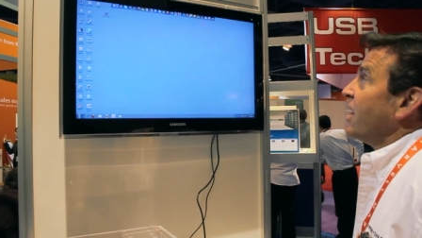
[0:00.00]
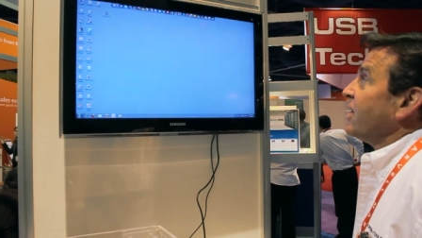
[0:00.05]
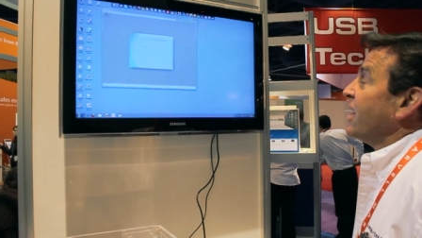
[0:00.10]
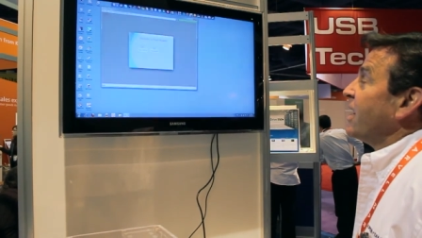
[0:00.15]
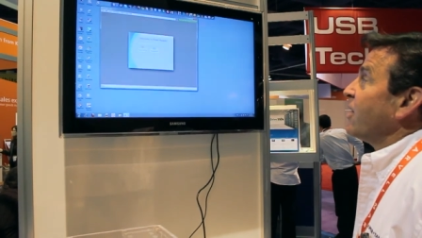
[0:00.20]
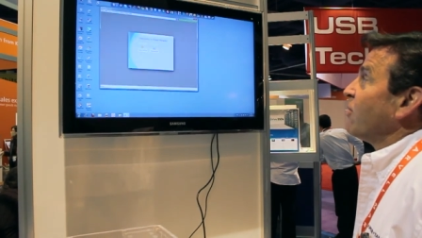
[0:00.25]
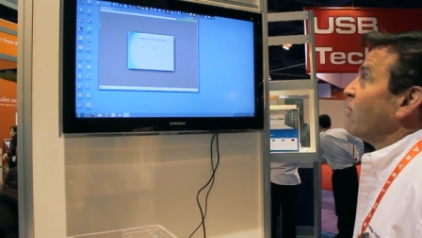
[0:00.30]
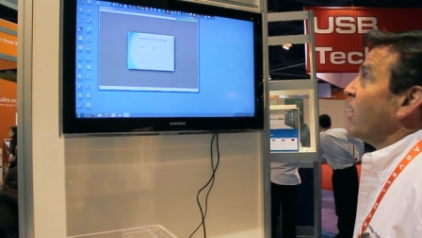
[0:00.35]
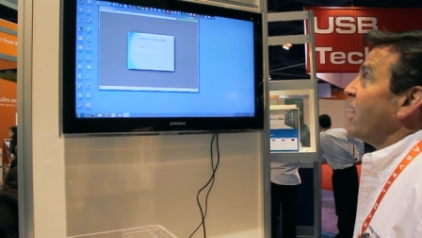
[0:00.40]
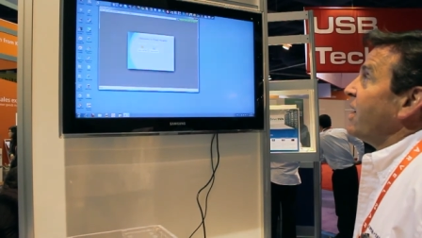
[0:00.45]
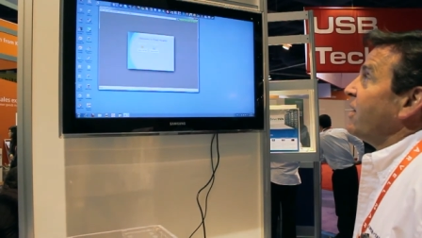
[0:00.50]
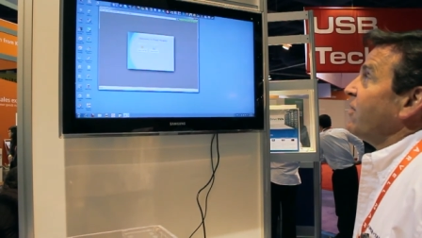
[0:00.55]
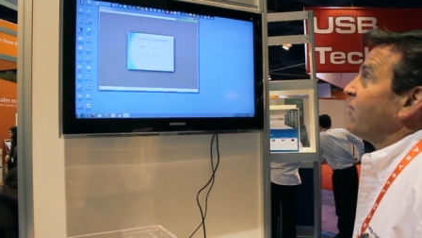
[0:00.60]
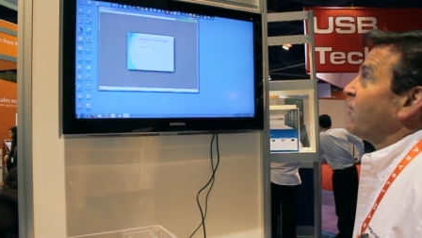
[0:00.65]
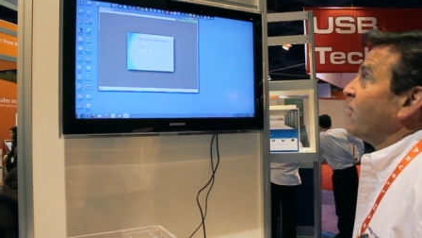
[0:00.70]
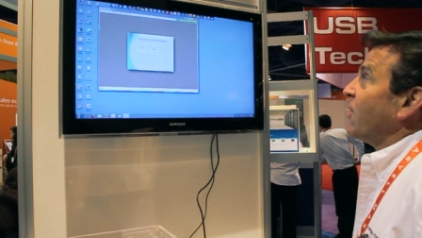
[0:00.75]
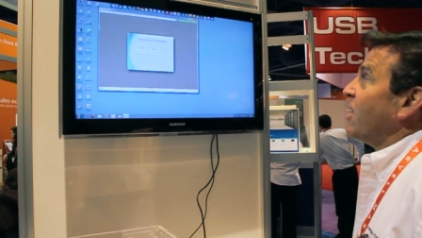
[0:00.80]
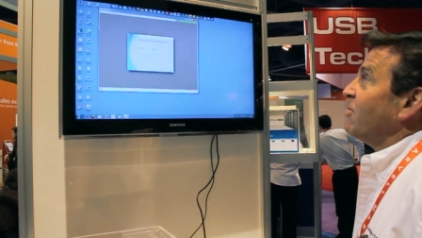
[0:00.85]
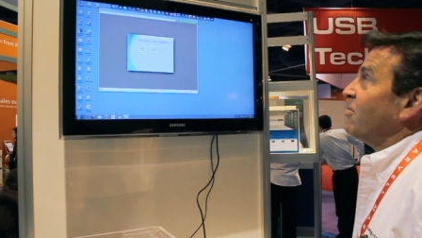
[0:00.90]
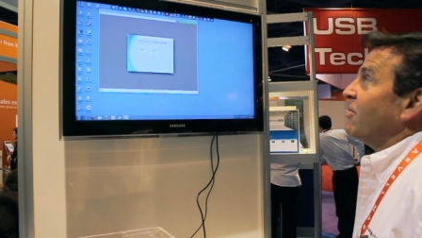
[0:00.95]
they run
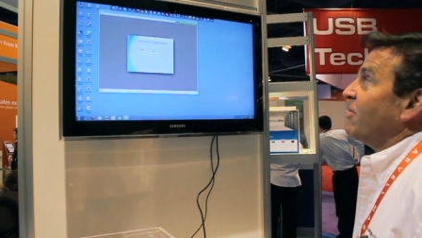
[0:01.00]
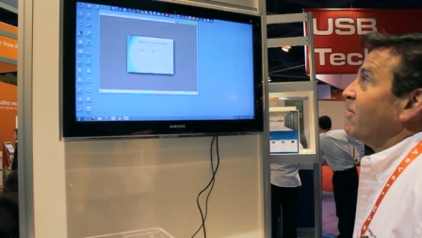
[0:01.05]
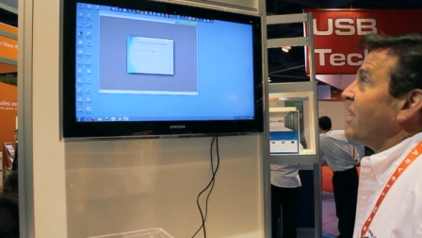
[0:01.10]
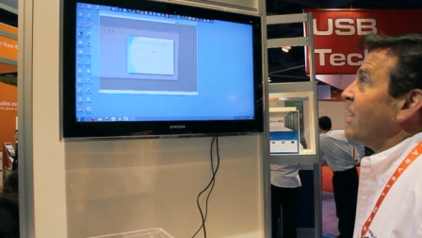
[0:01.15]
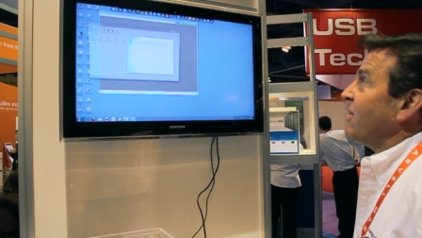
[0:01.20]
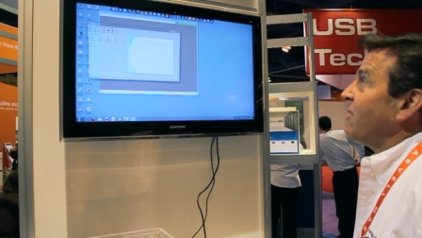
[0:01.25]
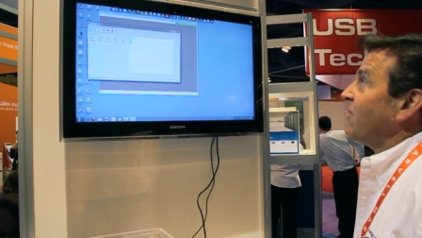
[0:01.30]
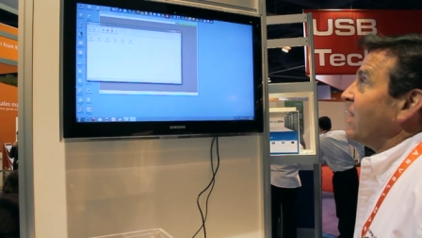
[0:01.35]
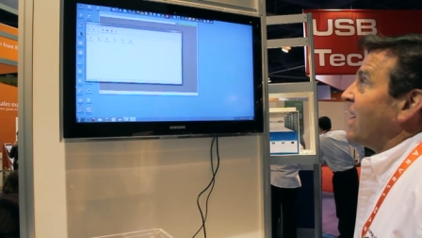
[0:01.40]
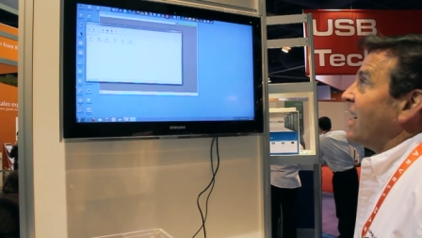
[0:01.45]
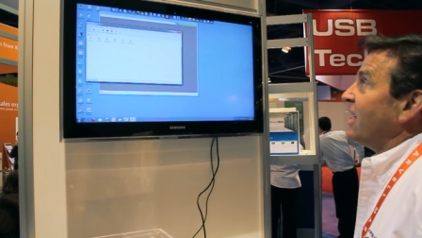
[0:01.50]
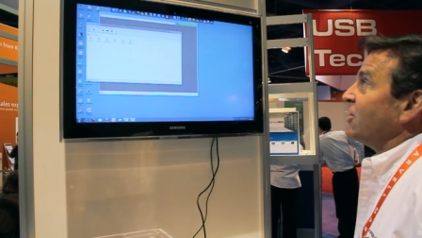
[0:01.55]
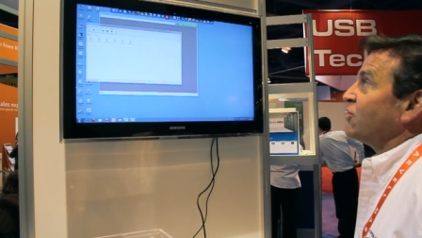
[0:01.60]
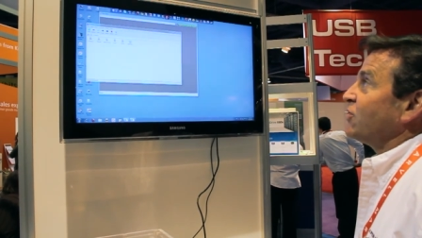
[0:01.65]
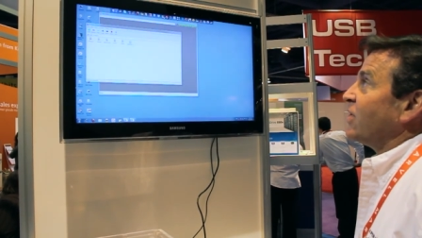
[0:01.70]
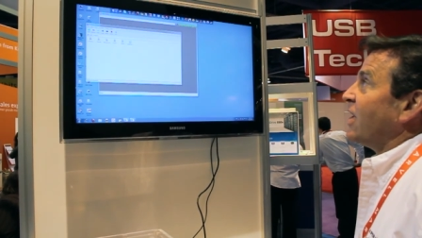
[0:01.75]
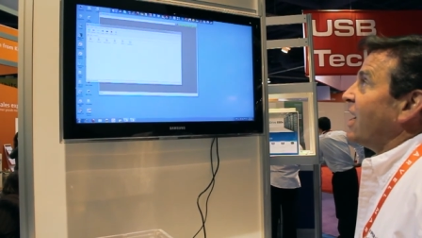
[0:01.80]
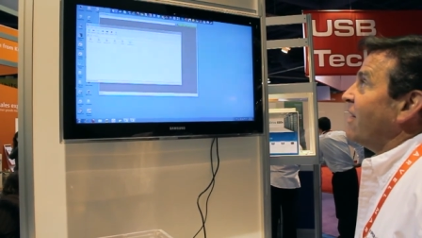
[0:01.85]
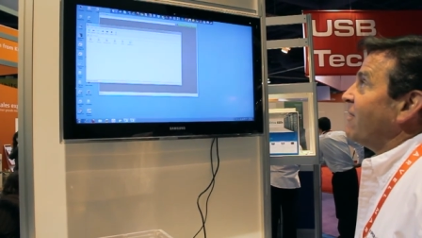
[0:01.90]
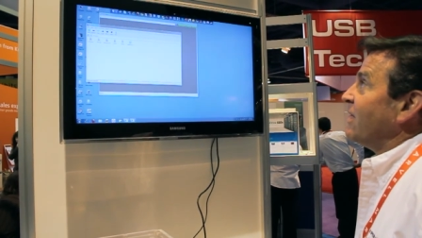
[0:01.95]
from my flash
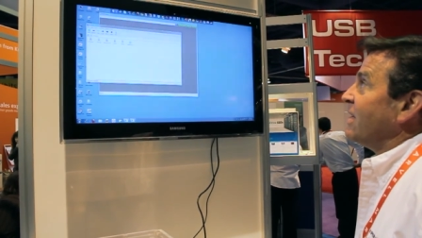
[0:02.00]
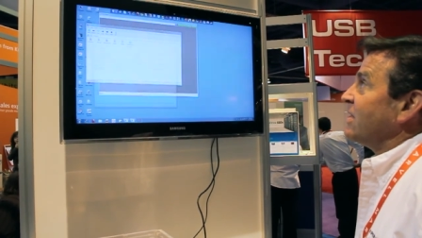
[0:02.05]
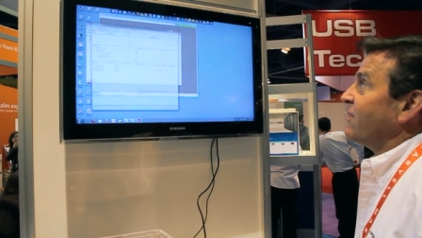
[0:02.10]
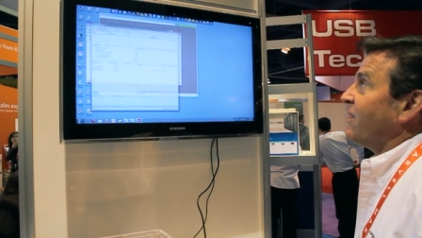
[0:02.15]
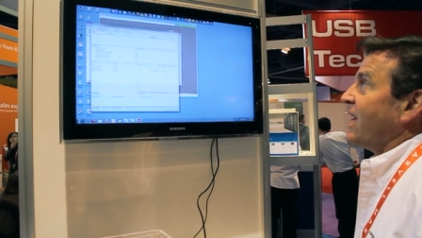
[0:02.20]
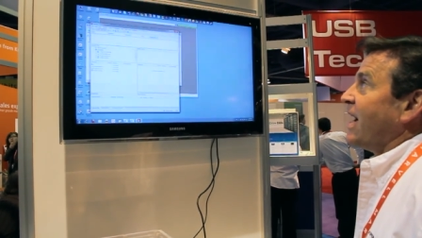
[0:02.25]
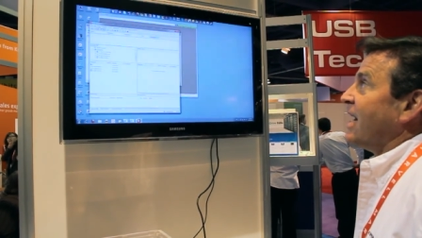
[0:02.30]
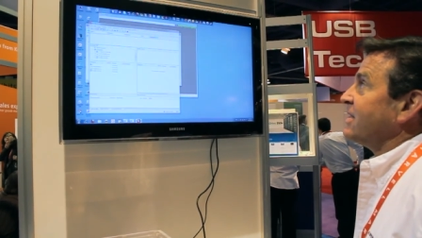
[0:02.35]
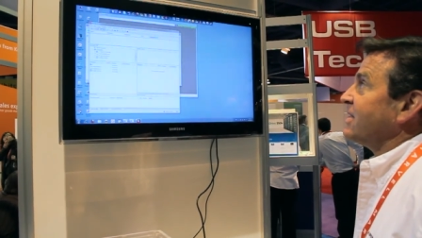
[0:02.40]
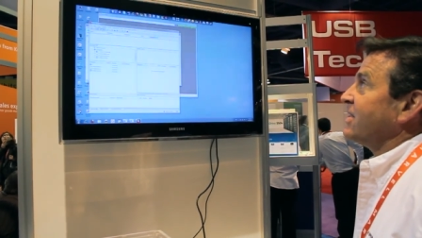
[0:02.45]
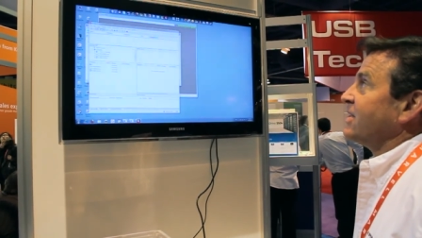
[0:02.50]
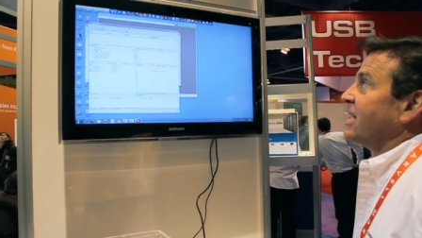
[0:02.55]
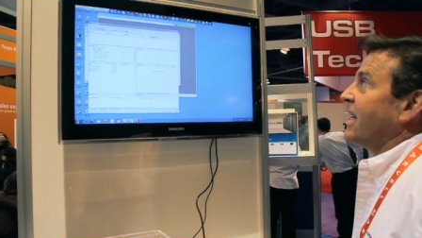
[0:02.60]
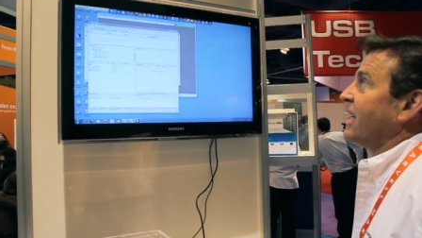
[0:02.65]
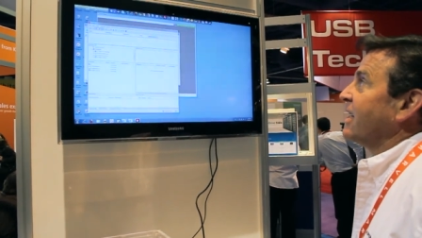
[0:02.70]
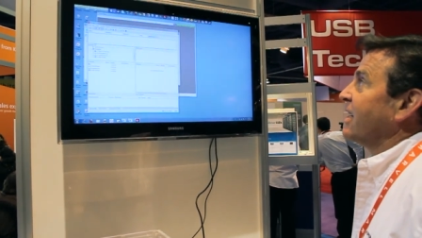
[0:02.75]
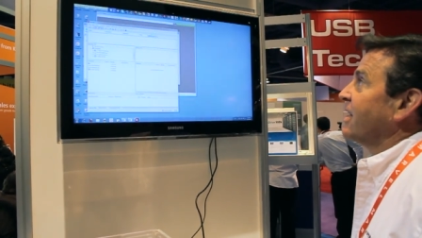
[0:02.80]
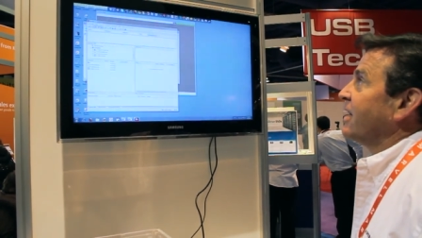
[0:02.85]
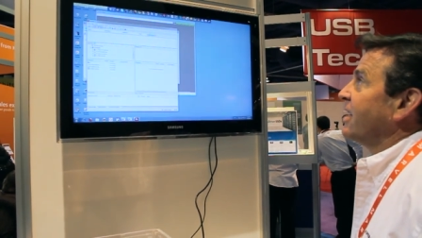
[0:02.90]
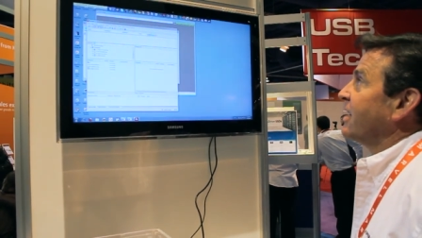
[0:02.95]
drive as fast as I
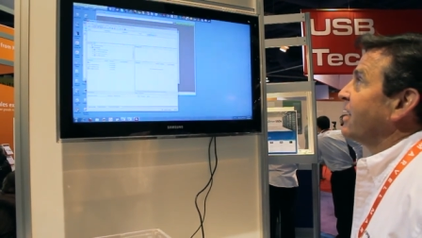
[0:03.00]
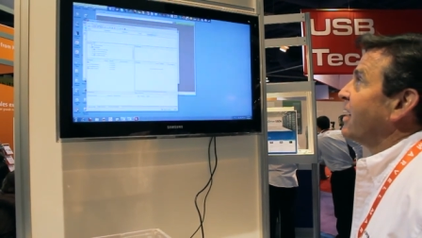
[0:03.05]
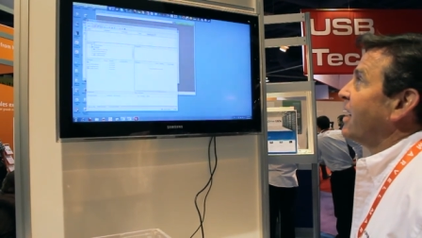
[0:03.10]
can click